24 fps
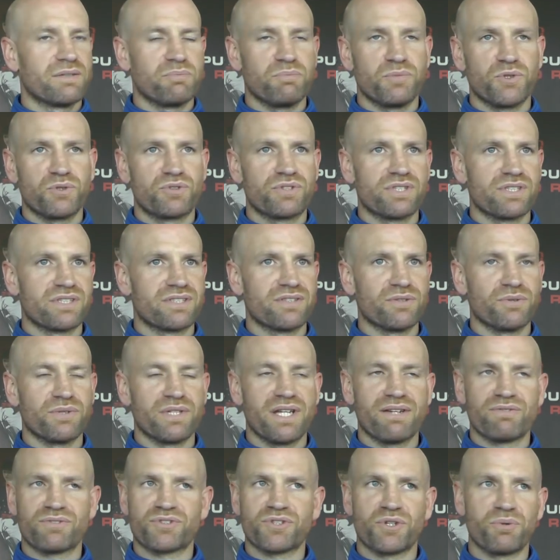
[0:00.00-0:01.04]
Moose is
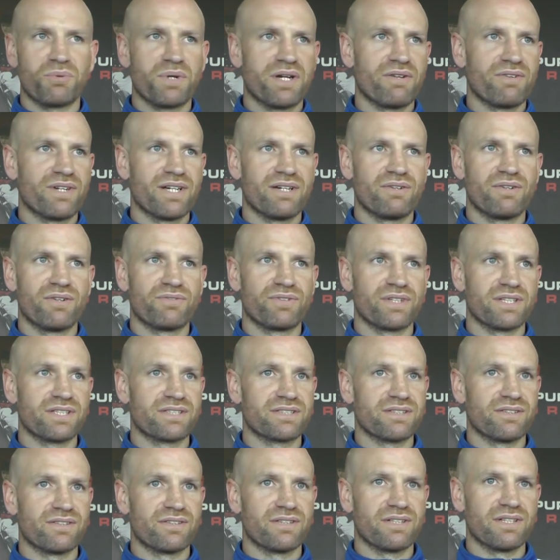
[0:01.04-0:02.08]
doing ever so well now. I think
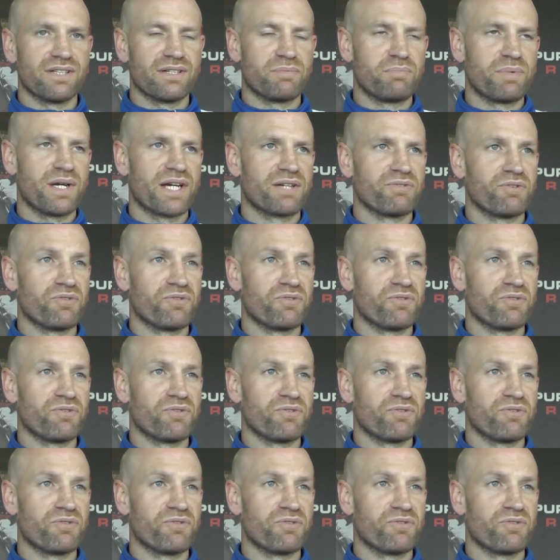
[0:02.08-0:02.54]
he's on the back of